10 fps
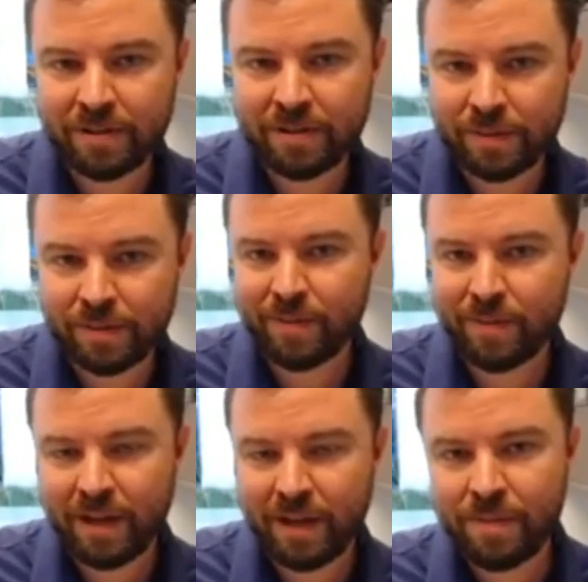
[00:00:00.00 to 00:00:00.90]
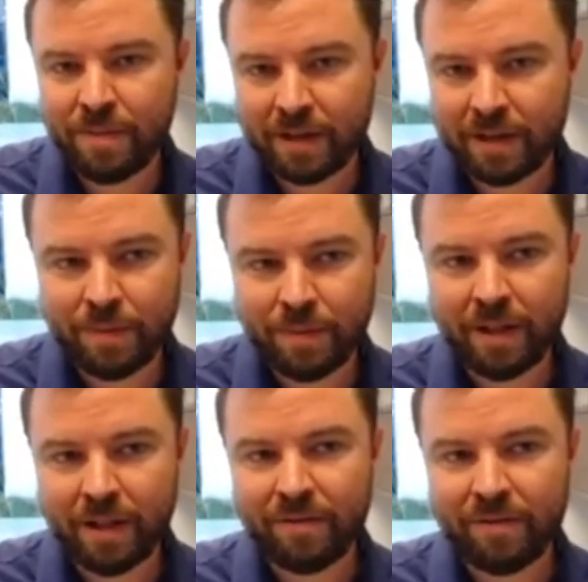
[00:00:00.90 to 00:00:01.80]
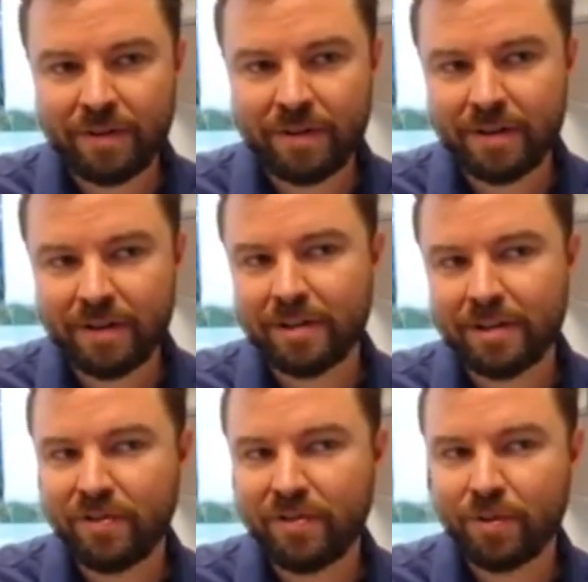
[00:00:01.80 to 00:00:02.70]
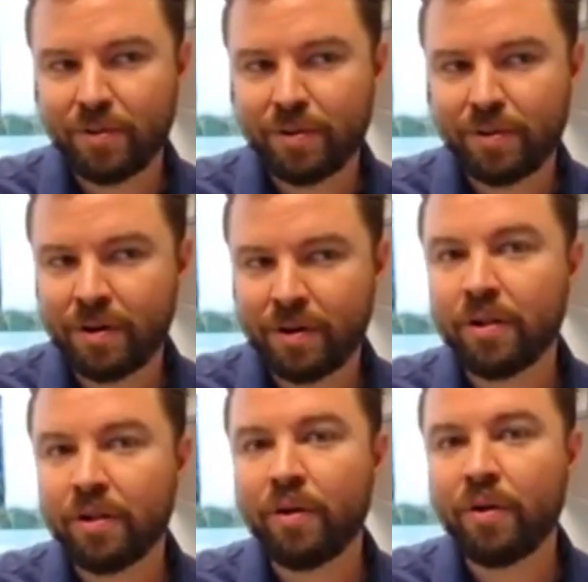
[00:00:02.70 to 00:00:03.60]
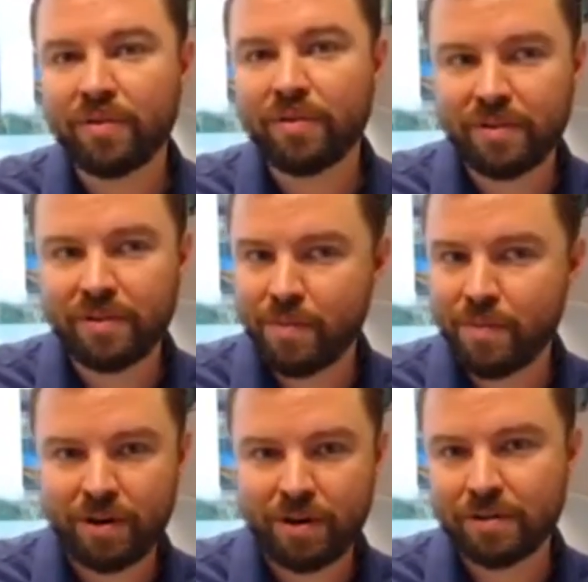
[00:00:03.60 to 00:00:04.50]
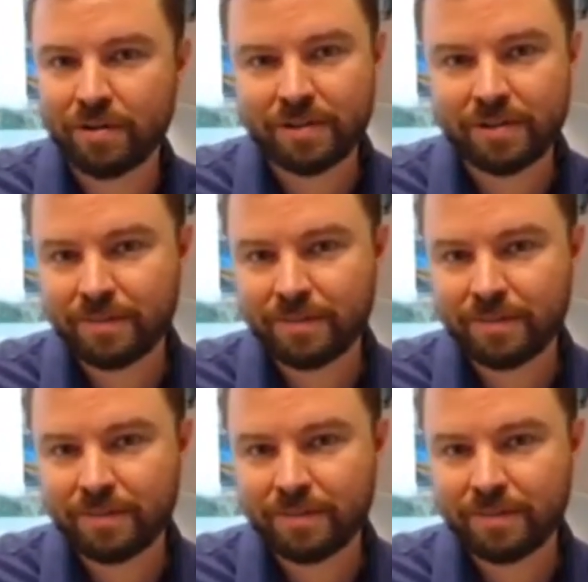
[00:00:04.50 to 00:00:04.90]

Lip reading: in terms of making an impact on my life, and his fingerprints are all over the Amare culture.